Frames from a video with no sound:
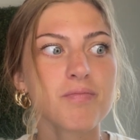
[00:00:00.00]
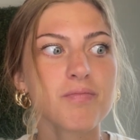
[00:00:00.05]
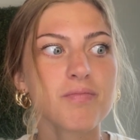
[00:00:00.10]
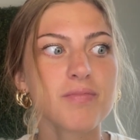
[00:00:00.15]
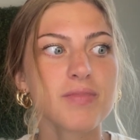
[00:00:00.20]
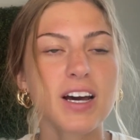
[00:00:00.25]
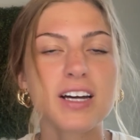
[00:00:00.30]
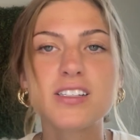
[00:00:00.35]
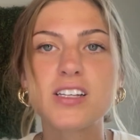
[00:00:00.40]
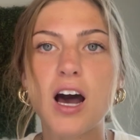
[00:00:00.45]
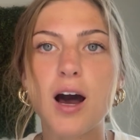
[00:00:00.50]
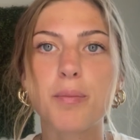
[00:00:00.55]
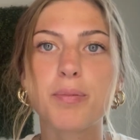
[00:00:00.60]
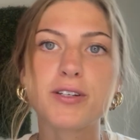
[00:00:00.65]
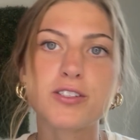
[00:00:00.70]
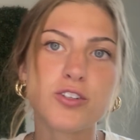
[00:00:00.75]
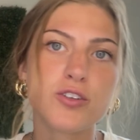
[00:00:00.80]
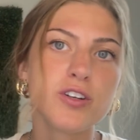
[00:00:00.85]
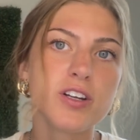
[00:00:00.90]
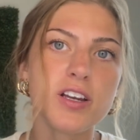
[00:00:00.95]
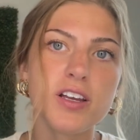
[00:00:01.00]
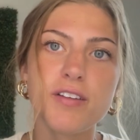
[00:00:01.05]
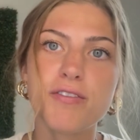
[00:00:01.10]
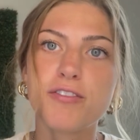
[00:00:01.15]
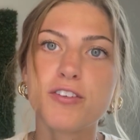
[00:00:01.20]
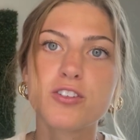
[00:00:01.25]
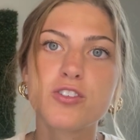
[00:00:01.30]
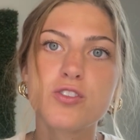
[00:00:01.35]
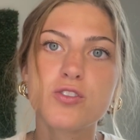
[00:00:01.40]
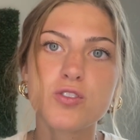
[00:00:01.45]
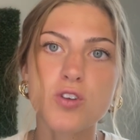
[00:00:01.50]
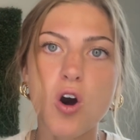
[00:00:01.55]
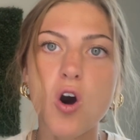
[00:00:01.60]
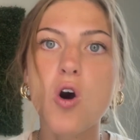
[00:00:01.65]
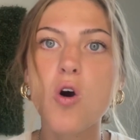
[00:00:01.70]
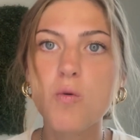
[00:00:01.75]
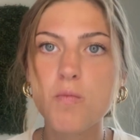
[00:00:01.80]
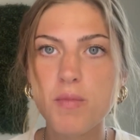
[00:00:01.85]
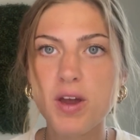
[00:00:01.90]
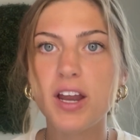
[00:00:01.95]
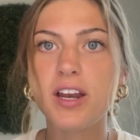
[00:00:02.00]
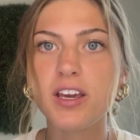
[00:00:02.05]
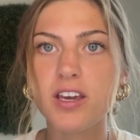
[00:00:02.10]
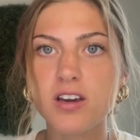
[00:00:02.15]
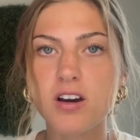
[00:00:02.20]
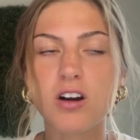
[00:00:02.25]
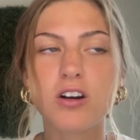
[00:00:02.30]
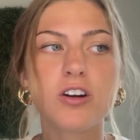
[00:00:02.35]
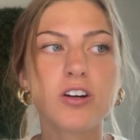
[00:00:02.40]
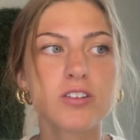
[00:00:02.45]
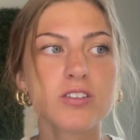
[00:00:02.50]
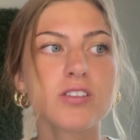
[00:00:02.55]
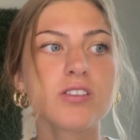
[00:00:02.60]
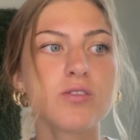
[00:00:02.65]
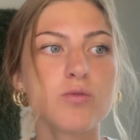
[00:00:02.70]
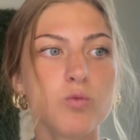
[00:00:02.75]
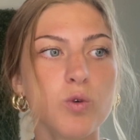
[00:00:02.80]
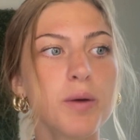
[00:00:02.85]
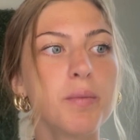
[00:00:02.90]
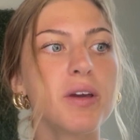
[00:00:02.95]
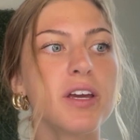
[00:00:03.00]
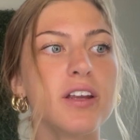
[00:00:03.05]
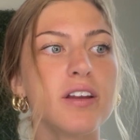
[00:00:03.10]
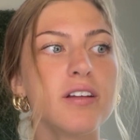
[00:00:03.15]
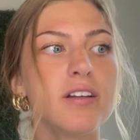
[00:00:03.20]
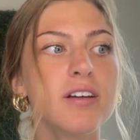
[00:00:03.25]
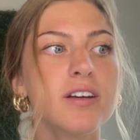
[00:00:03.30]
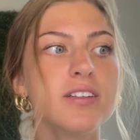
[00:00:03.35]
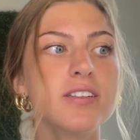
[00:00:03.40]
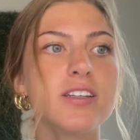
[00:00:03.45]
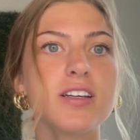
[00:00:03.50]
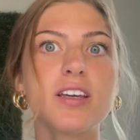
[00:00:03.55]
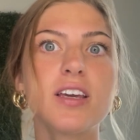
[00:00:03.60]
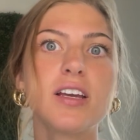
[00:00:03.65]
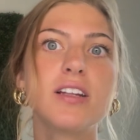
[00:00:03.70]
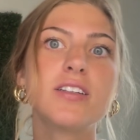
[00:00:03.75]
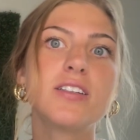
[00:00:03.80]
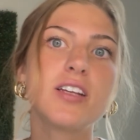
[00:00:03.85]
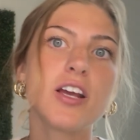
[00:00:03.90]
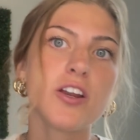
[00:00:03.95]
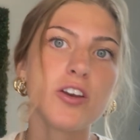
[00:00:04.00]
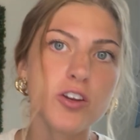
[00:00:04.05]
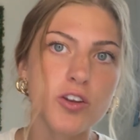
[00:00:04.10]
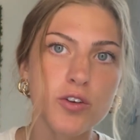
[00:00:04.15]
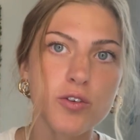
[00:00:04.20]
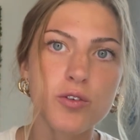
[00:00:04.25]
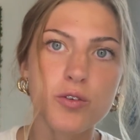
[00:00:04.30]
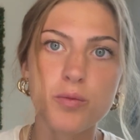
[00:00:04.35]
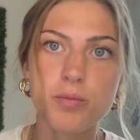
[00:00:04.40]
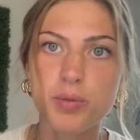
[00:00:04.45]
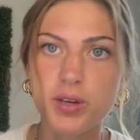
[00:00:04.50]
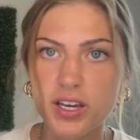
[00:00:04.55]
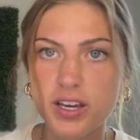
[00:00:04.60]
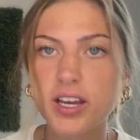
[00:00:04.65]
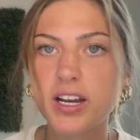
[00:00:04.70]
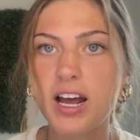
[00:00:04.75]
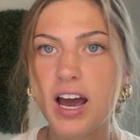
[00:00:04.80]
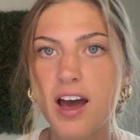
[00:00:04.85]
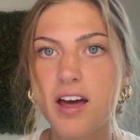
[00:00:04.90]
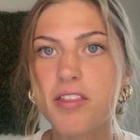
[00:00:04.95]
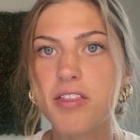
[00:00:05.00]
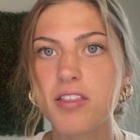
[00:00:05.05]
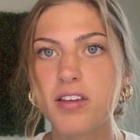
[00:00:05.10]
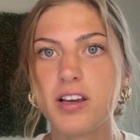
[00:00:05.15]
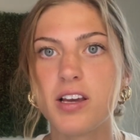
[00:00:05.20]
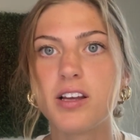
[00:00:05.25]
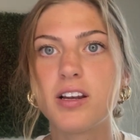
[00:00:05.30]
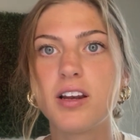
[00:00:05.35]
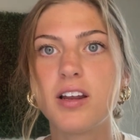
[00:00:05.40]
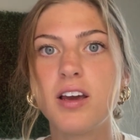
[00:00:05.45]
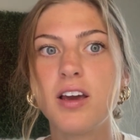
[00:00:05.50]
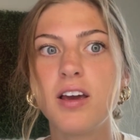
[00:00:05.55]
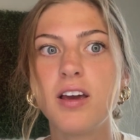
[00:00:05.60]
that's opportunity for so many young girls and women to continue being an athlete.